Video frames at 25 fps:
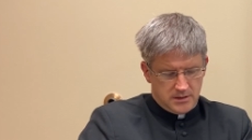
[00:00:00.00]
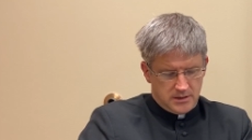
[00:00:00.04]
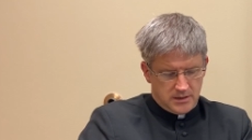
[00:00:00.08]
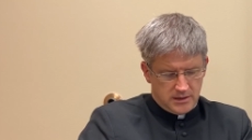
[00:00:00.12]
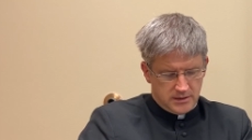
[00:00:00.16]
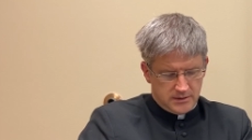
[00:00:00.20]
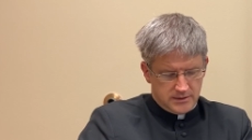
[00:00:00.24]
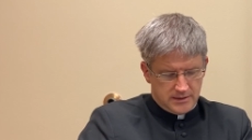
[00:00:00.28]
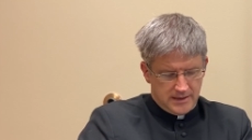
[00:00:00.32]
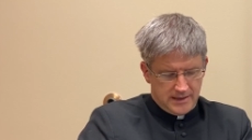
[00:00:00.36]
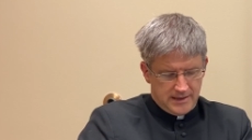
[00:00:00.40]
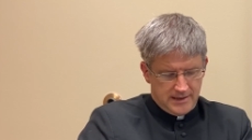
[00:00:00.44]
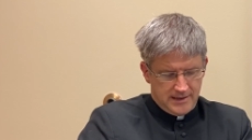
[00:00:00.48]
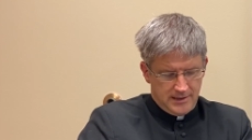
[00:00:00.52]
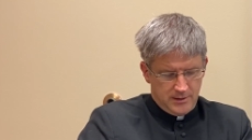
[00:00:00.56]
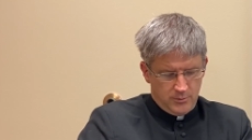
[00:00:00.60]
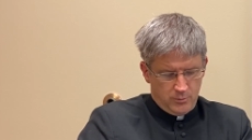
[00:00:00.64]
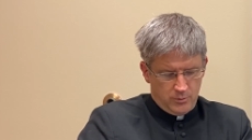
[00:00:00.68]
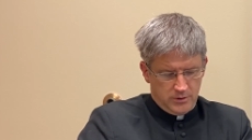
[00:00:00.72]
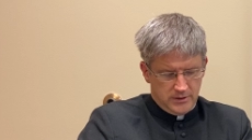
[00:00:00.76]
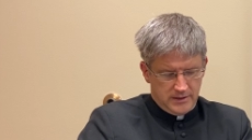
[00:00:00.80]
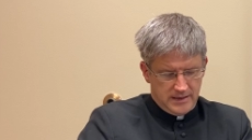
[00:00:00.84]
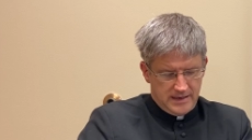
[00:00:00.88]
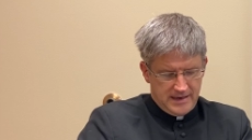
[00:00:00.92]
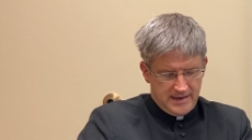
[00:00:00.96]
And I
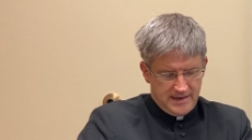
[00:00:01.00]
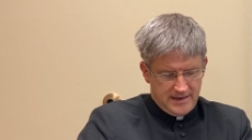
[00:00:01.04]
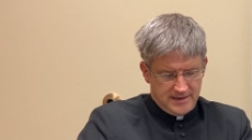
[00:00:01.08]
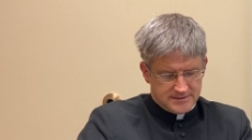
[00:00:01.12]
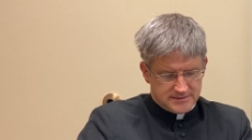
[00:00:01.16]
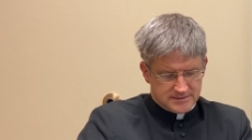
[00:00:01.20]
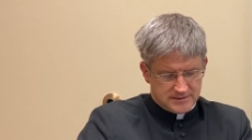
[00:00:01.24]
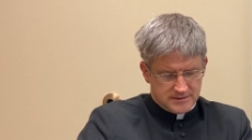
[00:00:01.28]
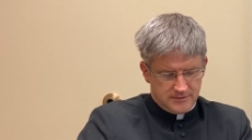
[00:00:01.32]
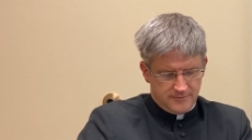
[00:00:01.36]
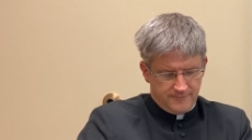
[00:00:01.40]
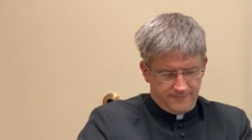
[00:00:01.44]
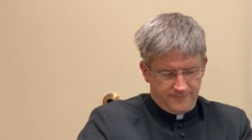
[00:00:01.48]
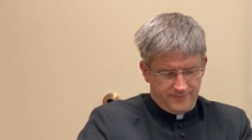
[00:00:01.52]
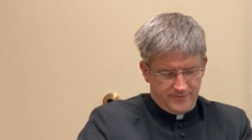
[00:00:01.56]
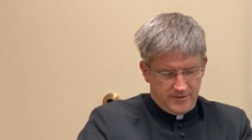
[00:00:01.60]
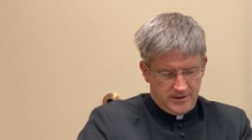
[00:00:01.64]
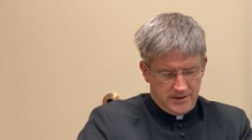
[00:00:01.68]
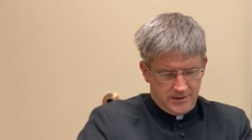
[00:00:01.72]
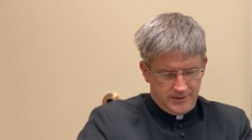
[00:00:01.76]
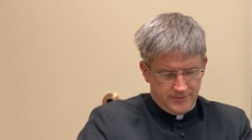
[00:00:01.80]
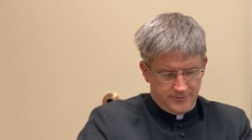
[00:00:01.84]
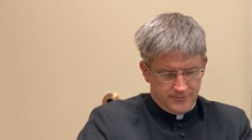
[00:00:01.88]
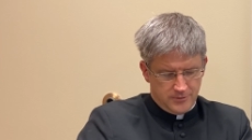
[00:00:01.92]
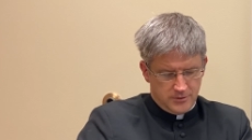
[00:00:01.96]
will ask the
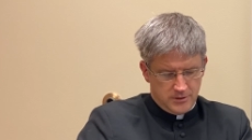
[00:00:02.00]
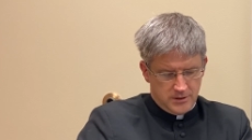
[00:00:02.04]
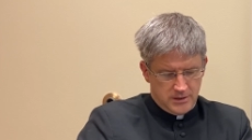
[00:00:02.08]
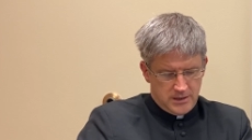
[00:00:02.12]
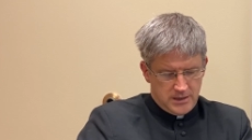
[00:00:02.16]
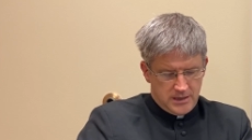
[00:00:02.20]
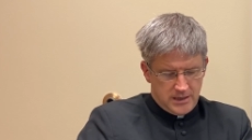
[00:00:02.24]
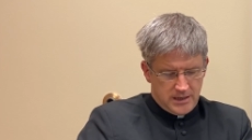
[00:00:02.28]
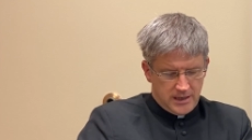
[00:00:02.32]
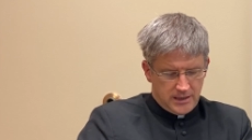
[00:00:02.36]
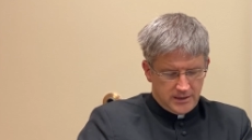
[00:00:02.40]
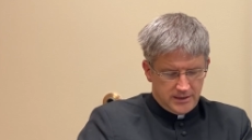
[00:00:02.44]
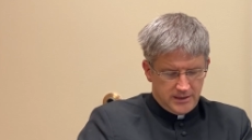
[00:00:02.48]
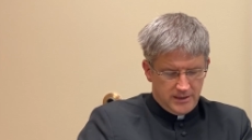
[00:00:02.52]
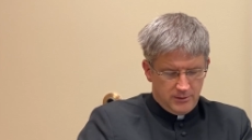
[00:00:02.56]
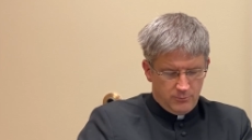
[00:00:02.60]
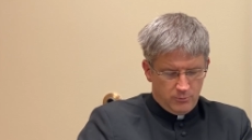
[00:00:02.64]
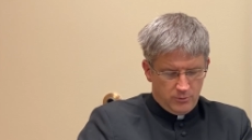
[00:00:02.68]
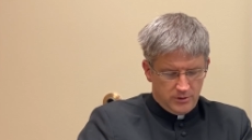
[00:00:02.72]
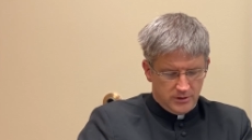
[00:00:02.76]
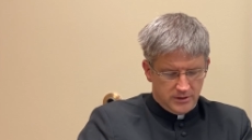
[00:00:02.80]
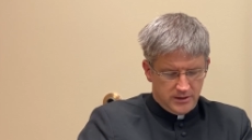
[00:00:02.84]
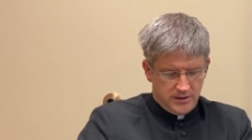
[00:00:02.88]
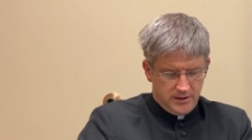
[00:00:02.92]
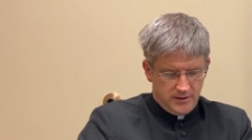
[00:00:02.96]
Father, and he
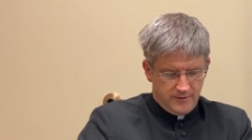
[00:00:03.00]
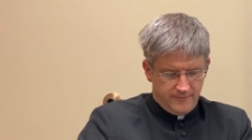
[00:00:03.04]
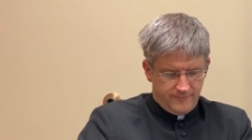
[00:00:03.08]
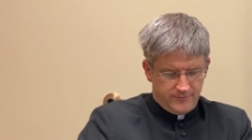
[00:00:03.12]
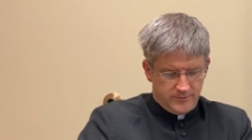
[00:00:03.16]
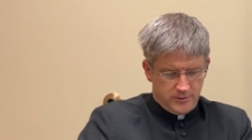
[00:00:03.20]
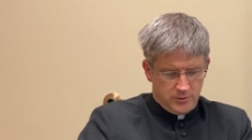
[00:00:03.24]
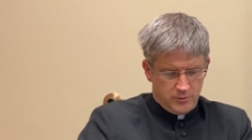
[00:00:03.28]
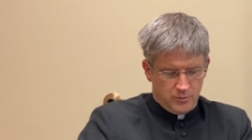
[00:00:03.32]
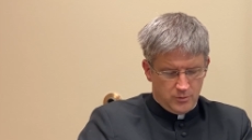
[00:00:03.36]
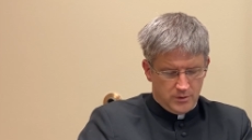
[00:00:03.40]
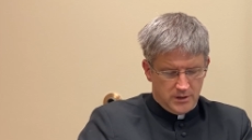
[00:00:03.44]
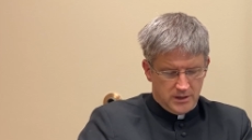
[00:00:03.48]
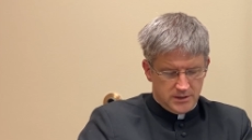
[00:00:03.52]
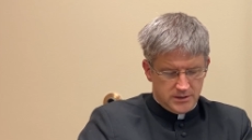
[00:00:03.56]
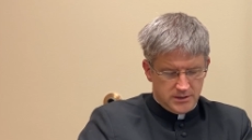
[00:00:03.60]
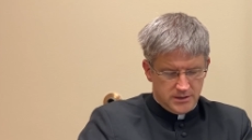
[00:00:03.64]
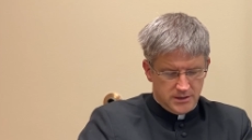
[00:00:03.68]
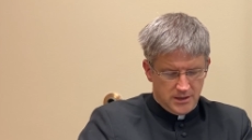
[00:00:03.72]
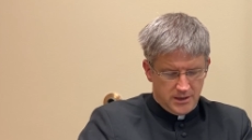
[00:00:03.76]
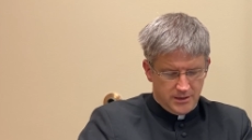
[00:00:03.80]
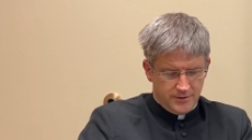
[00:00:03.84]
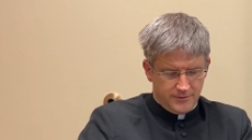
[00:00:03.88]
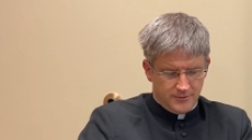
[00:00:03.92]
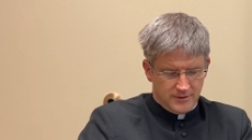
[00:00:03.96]
will give you
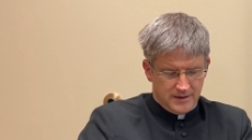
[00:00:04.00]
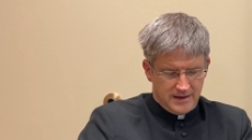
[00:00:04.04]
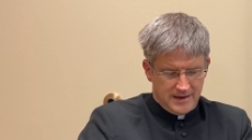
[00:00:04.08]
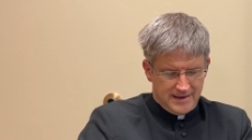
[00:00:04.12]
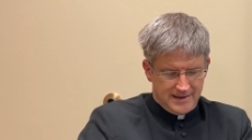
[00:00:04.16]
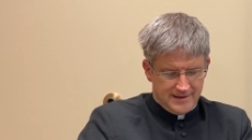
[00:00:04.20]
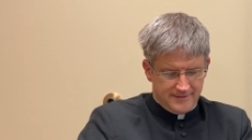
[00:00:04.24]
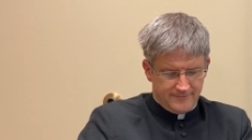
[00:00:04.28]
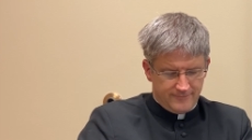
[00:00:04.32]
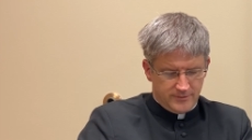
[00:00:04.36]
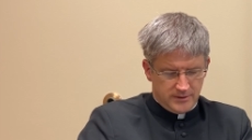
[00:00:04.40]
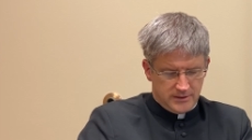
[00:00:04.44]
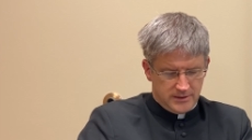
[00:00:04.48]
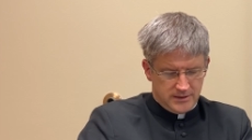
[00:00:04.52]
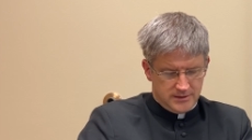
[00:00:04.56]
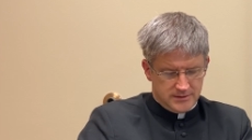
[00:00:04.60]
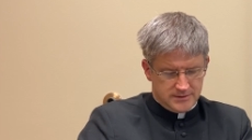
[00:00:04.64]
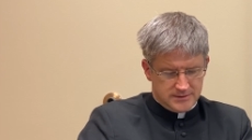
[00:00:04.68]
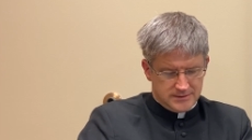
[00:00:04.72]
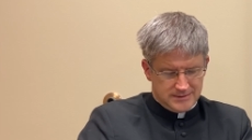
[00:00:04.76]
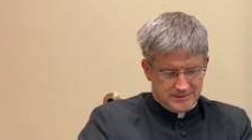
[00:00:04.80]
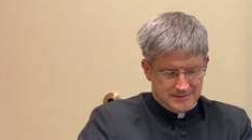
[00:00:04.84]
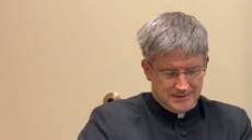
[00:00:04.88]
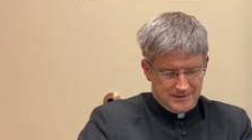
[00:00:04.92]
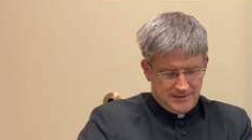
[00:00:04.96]
another advocate
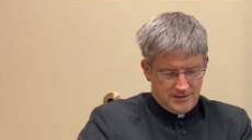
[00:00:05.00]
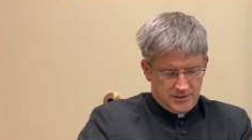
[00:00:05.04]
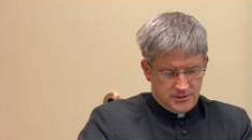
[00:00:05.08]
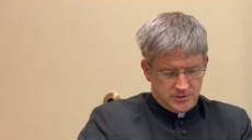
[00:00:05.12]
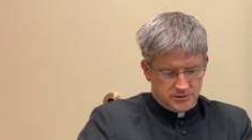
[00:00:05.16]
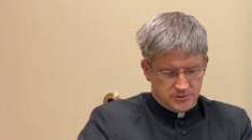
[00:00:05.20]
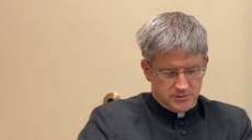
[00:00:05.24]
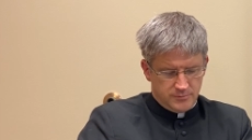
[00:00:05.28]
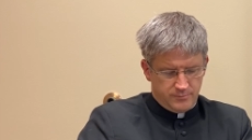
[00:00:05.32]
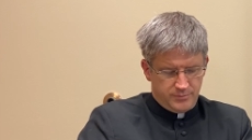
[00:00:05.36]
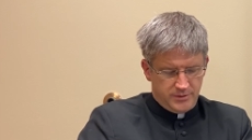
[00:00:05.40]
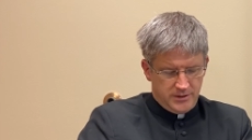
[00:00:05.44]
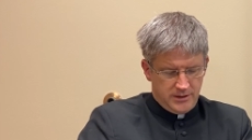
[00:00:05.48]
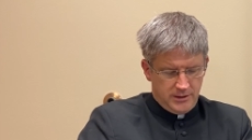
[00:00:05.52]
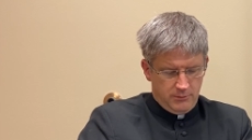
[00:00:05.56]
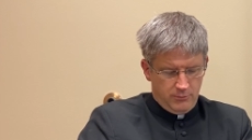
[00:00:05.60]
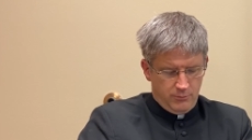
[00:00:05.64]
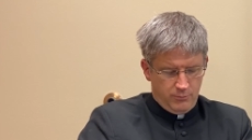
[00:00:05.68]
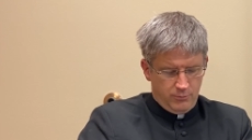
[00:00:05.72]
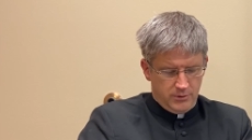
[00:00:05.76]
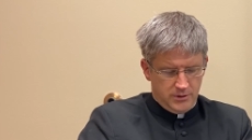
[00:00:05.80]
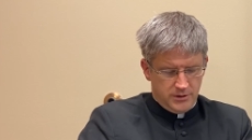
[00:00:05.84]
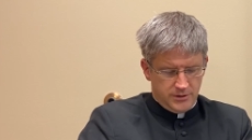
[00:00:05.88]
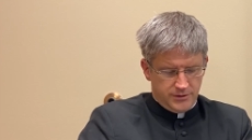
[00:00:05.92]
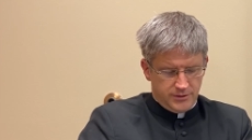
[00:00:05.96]
to be
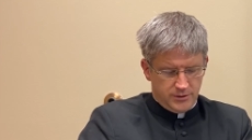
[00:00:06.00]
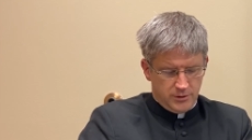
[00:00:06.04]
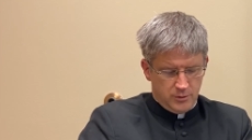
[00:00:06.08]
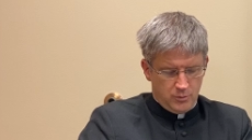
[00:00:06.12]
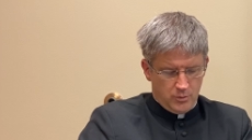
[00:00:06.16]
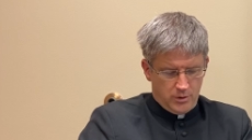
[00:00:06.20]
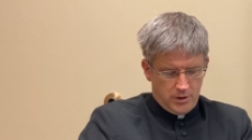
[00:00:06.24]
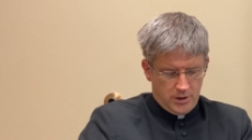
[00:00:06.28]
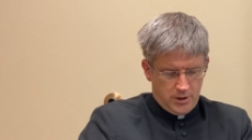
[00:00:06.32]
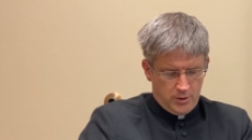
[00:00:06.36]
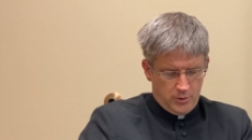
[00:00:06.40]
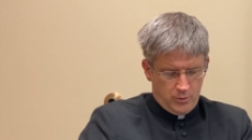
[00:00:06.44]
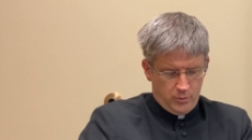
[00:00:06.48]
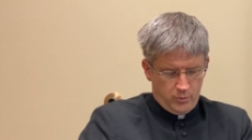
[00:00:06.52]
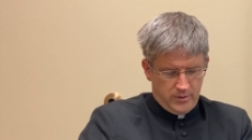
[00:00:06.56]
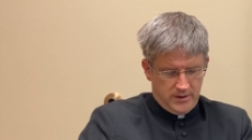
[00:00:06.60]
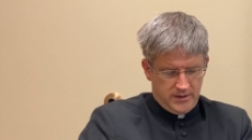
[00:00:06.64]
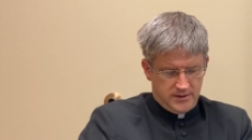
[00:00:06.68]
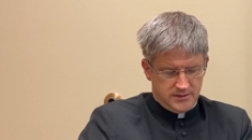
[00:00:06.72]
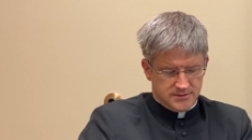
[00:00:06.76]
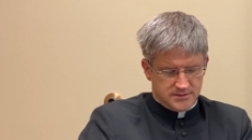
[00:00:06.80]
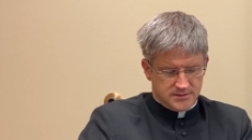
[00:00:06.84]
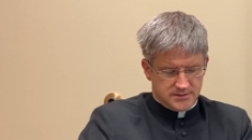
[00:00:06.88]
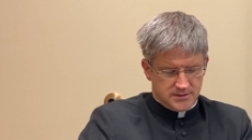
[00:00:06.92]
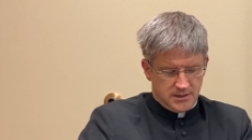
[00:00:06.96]
with you
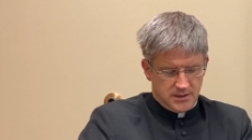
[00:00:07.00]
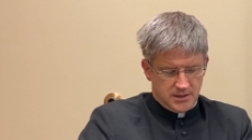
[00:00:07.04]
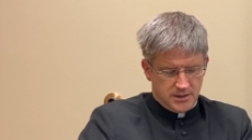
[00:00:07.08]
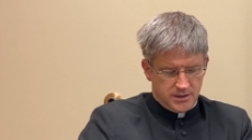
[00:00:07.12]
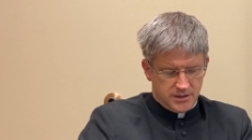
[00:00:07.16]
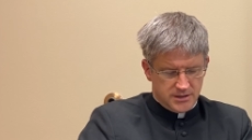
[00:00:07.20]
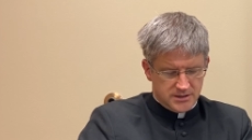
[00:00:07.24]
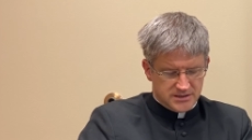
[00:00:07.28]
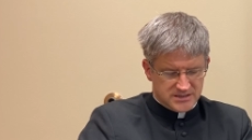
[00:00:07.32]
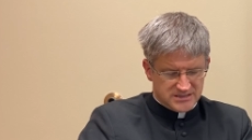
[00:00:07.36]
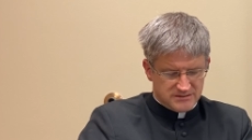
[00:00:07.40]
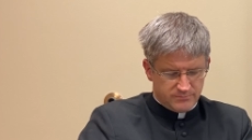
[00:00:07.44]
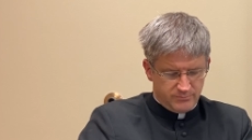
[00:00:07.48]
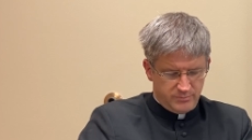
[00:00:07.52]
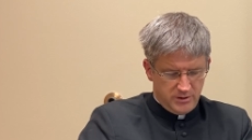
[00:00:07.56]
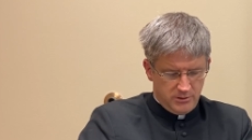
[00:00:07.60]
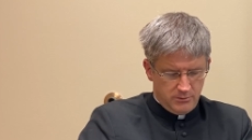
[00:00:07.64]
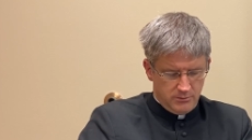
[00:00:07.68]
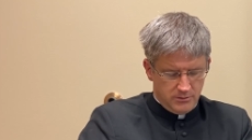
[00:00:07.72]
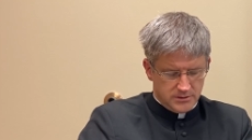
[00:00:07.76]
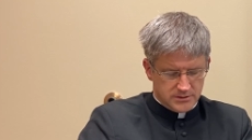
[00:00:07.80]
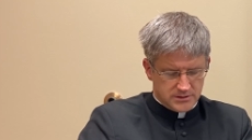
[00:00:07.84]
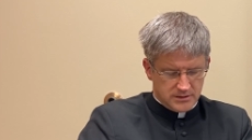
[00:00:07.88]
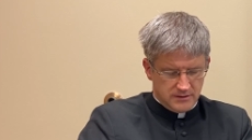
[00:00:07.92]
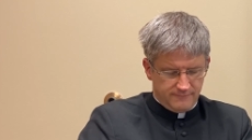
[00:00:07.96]
always, the
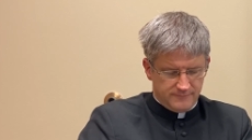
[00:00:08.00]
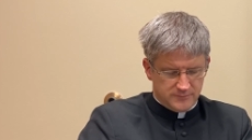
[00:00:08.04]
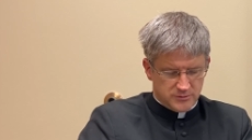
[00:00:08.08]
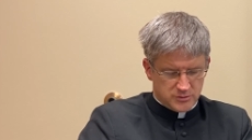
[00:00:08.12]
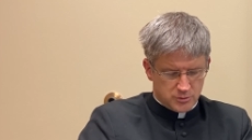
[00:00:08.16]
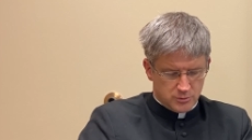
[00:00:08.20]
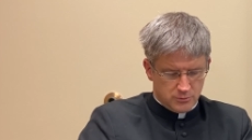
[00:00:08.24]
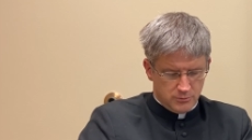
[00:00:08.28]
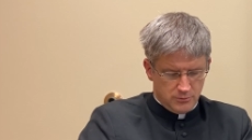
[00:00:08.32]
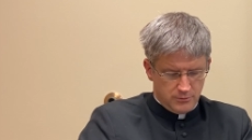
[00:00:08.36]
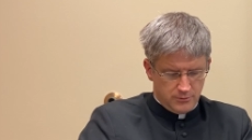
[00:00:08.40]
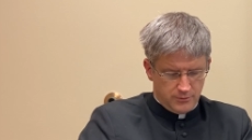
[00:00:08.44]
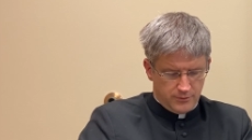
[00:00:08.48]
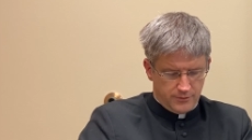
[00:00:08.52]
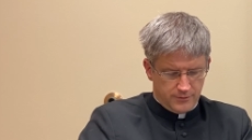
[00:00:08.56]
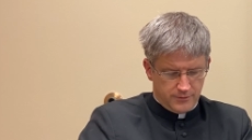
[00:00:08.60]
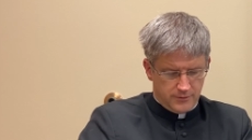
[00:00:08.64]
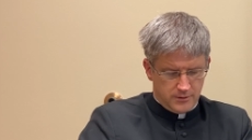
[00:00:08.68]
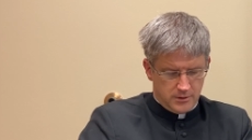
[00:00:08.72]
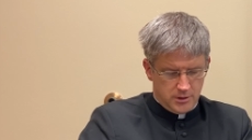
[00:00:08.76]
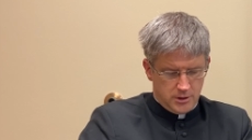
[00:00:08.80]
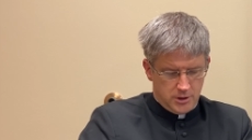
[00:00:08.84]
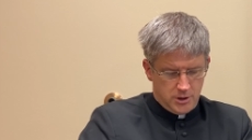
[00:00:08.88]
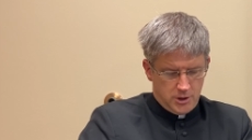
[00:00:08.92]
Spirit of truth,